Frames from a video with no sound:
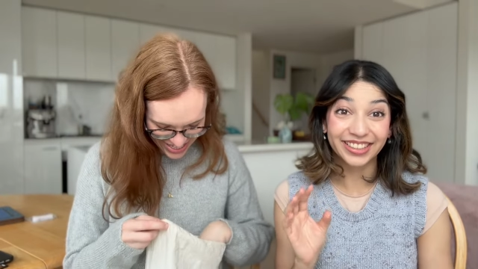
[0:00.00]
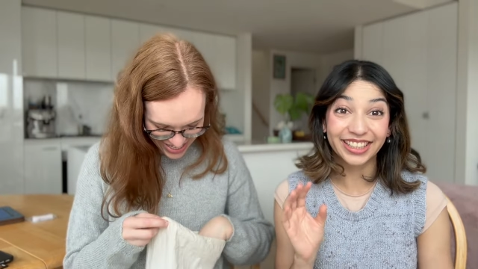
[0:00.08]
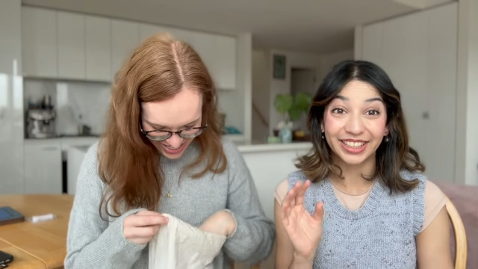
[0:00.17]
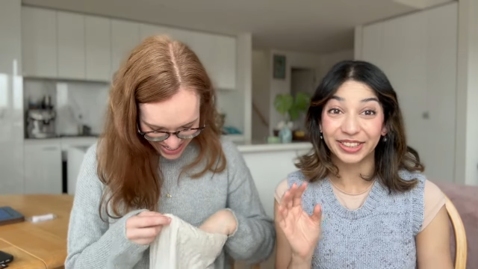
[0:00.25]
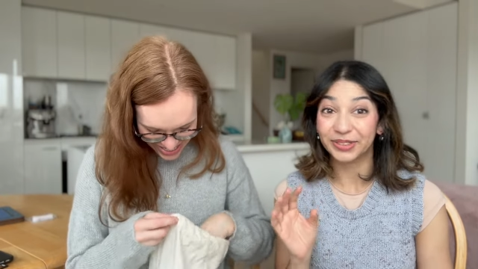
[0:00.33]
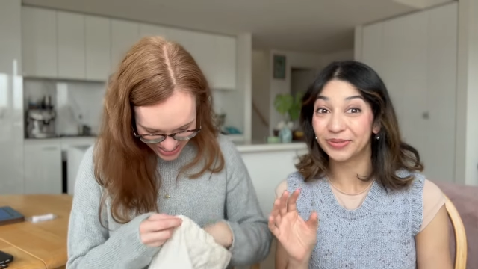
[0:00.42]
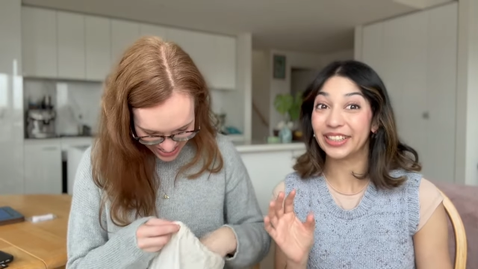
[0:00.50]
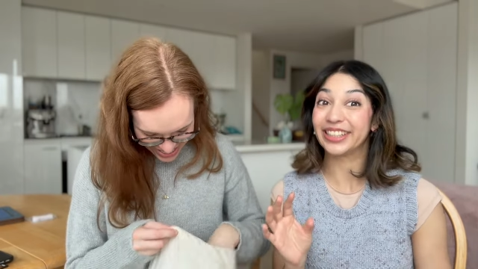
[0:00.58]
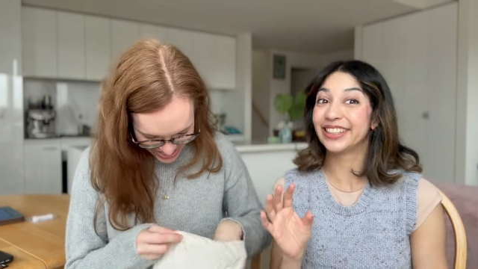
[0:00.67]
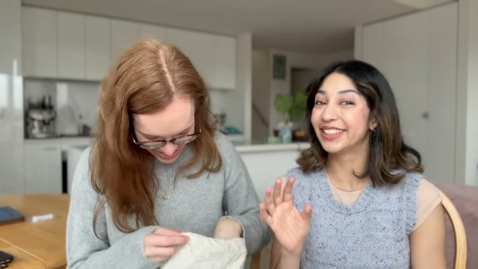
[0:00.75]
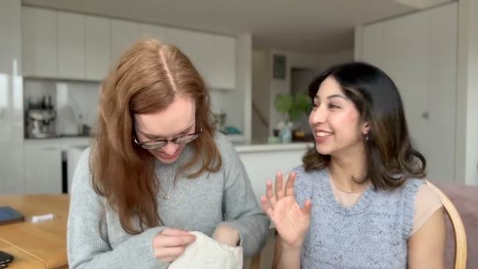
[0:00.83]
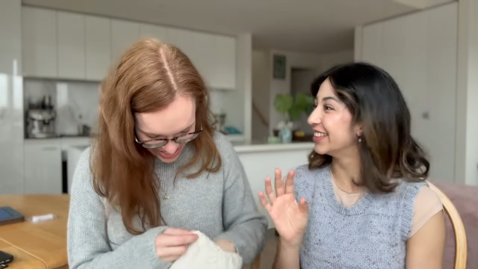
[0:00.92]
Speaker 1: kill
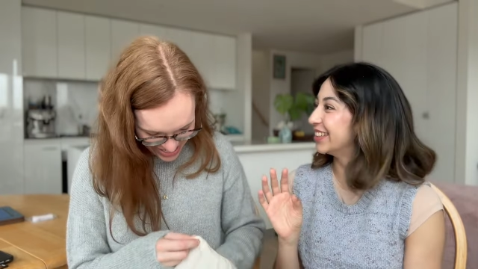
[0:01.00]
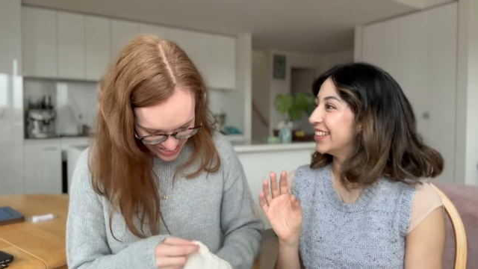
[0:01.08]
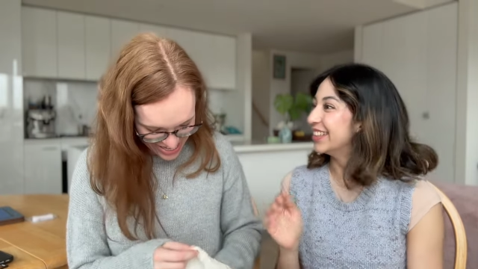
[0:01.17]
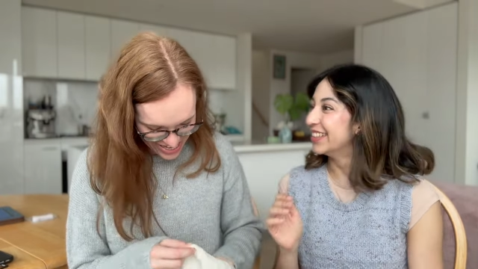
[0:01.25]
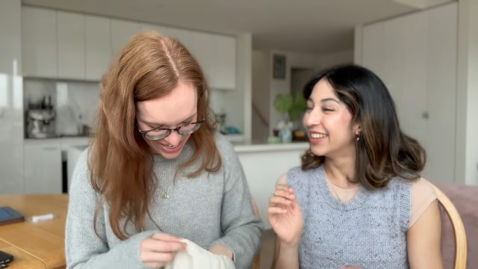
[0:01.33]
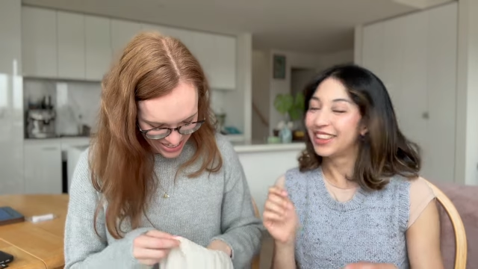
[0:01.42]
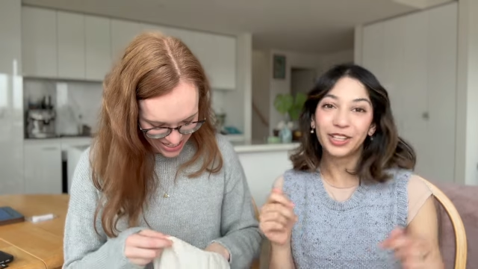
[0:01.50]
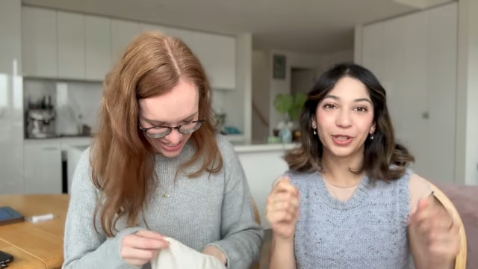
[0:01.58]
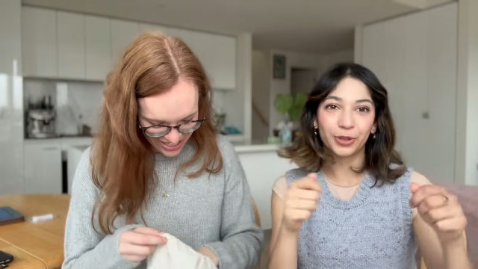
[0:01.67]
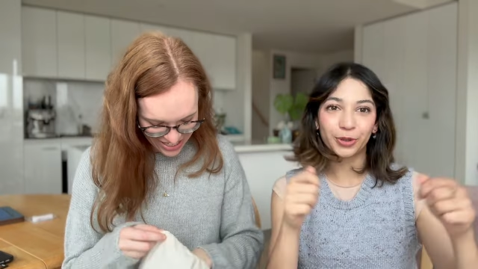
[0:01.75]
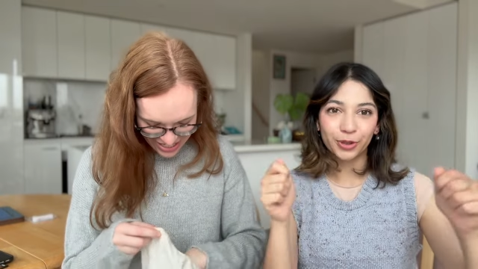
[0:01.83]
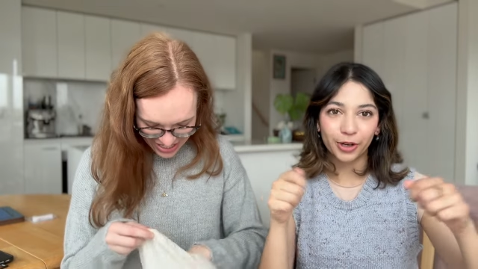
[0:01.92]
me the
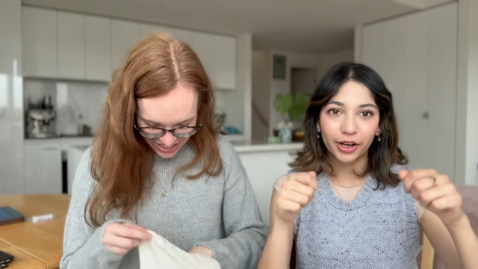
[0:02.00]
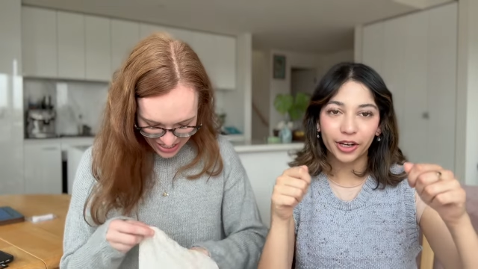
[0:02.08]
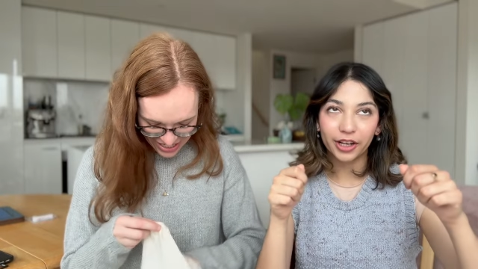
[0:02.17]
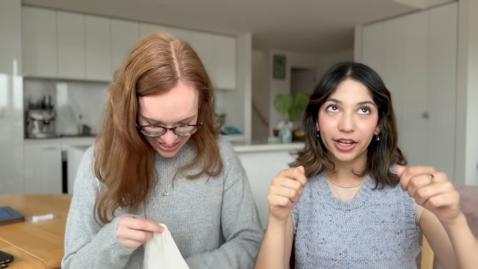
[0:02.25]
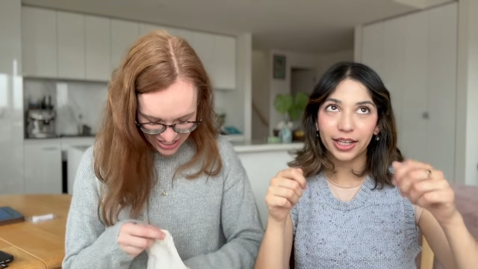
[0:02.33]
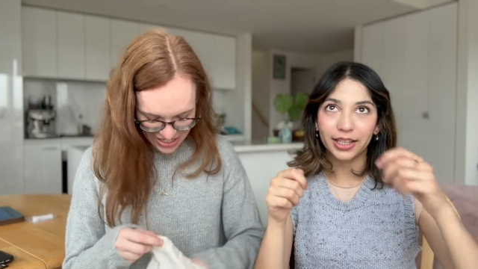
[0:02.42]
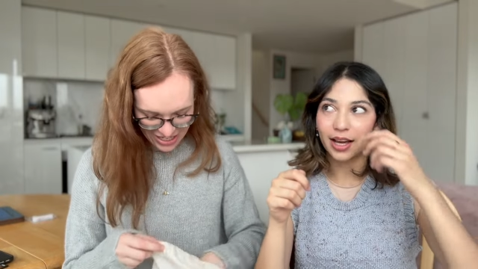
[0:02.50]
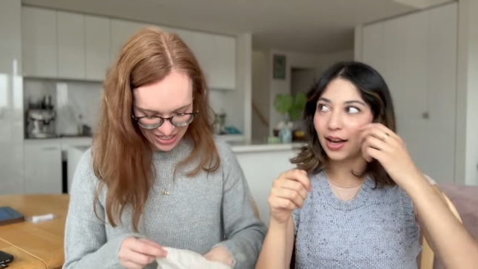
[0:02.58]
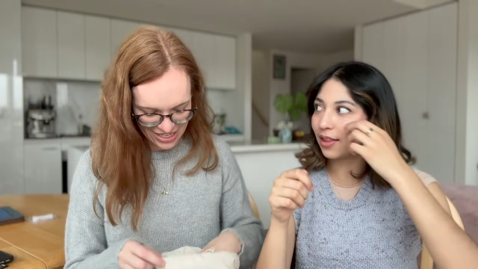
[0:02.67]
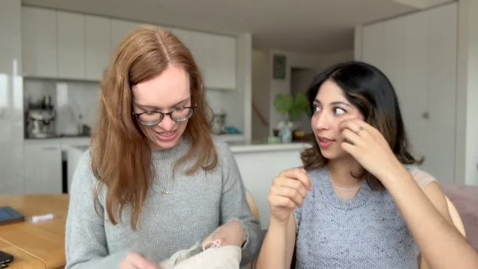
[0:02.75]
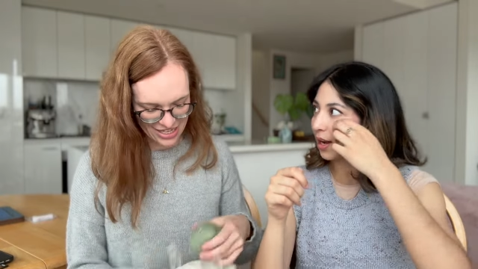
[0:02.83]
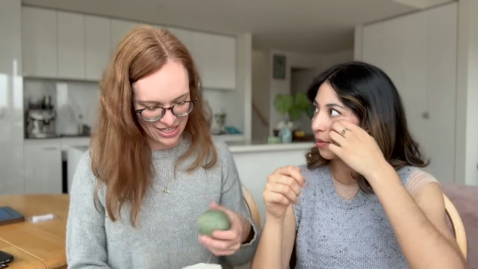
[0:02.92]
Noro
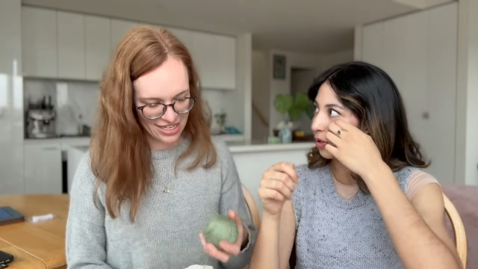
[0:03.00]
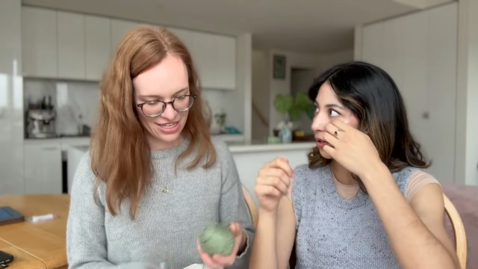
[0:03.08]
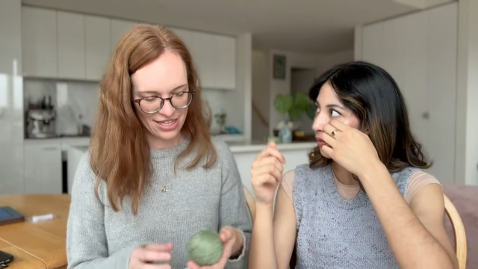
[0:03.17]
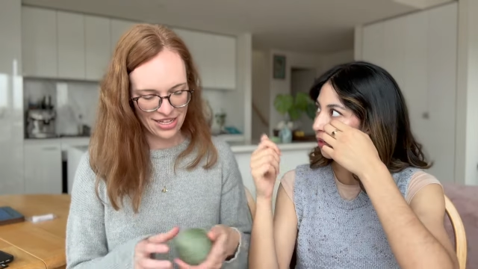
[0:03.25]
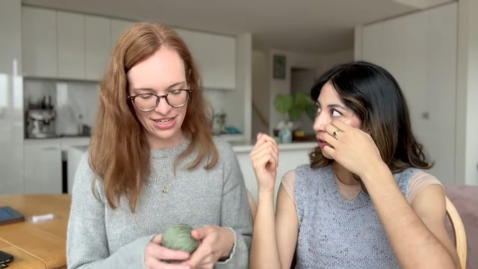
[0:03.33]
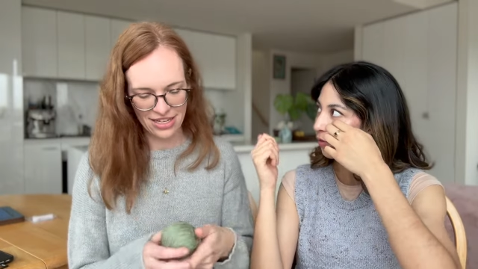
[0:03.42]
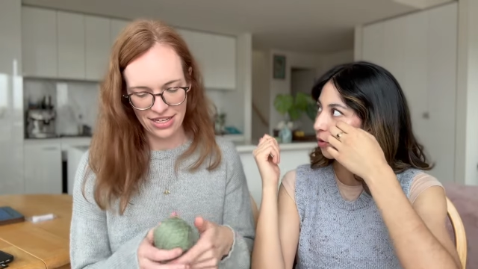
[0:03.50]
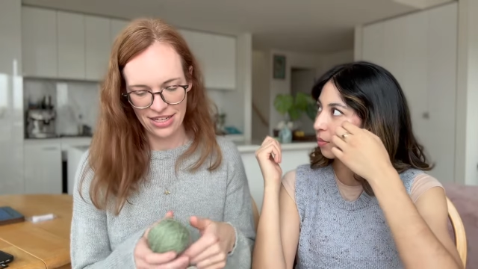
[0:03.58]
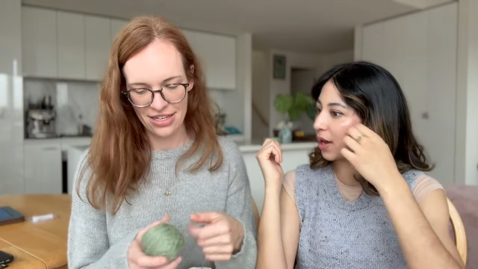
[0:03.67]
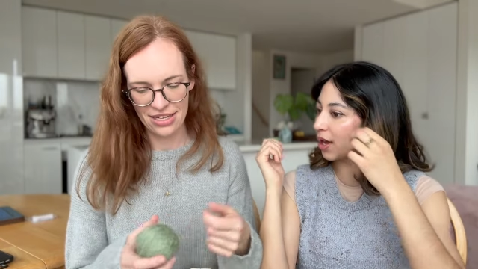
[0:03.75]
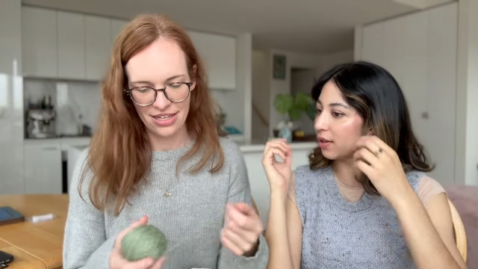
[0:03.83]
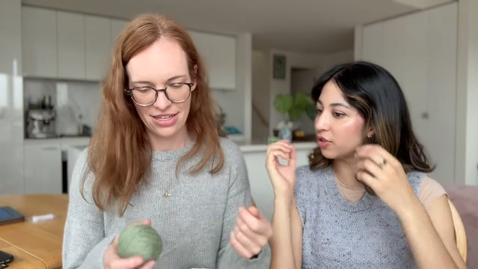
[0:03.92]
yarn that I'm using for
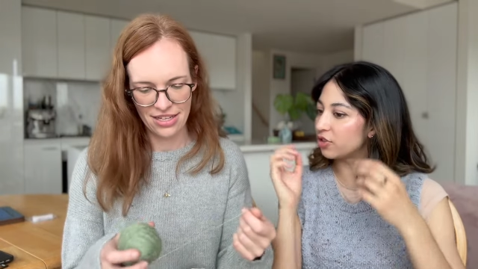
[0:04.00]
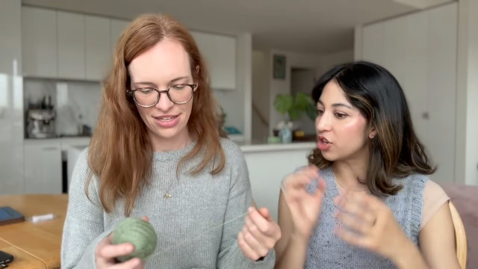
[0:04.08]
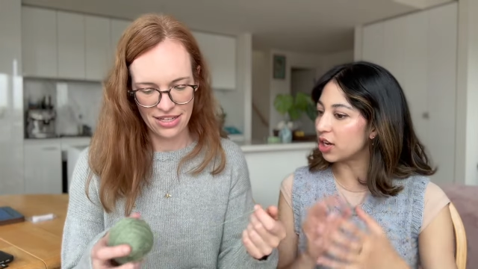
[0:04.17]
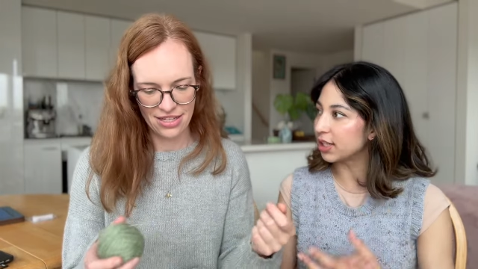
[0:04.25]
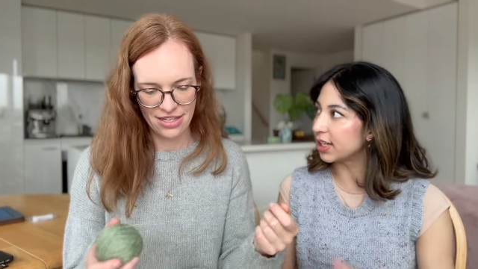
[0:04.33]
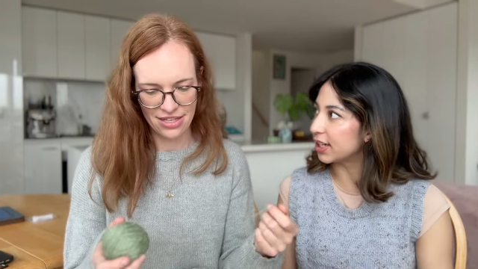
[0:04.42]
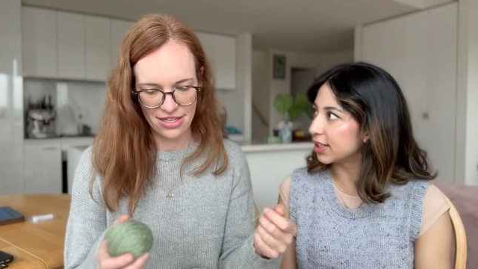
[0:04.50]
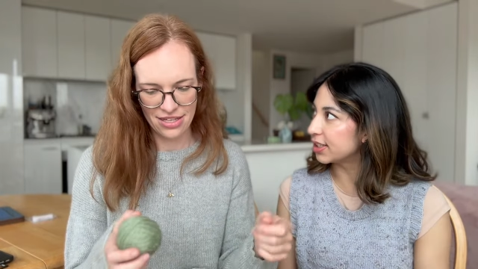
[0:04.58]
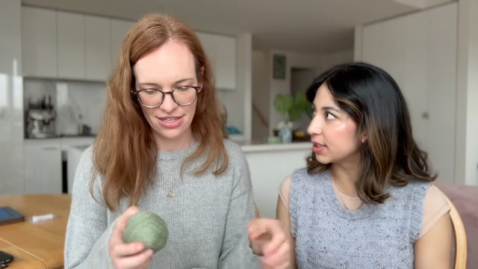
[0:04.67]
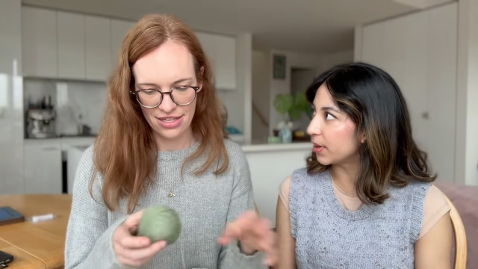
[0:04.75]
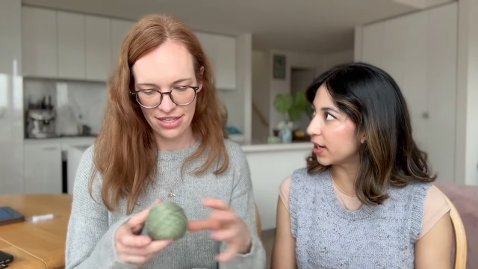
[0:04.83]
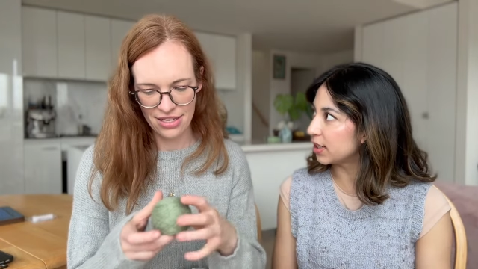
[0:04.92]
my chunkier
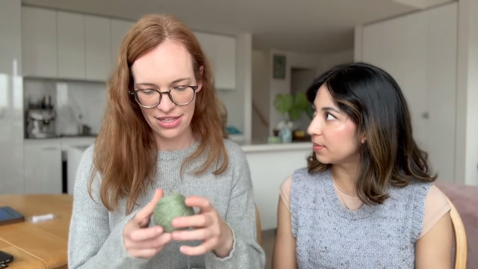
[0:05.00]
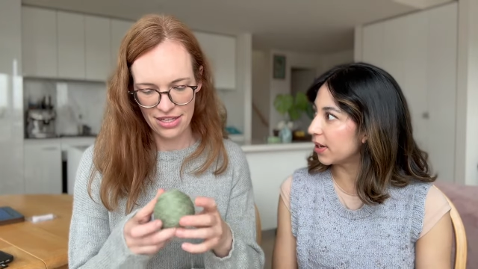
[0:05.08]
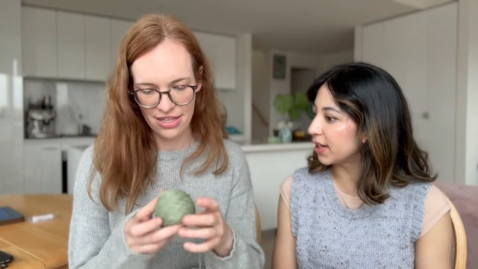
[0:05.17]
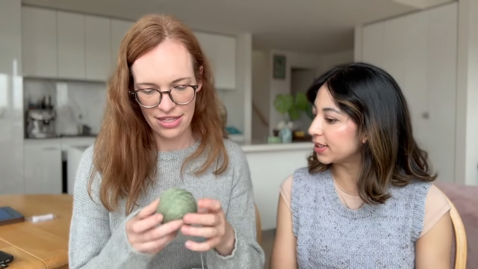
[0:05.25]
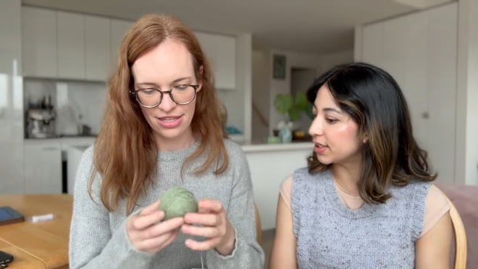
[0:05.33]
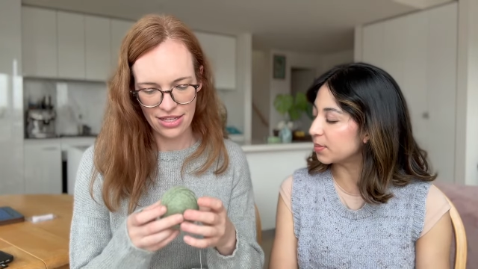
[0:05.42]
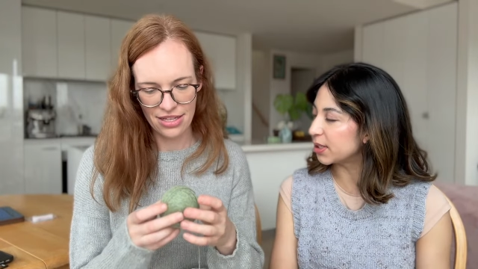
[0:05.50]
sweater, my zipper